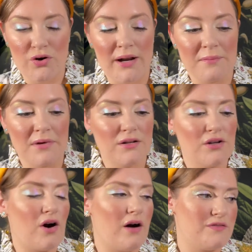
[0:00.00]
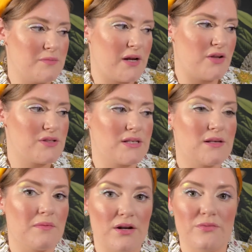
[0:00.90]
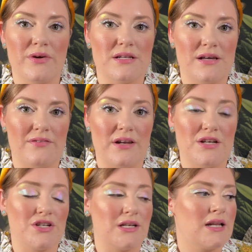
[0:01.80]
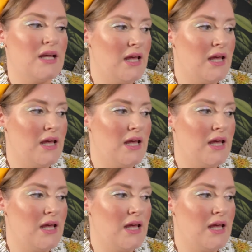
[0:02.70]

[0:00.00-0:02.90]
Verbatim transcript: and I'm gonna look off to my notes because I'm gonna read a definition.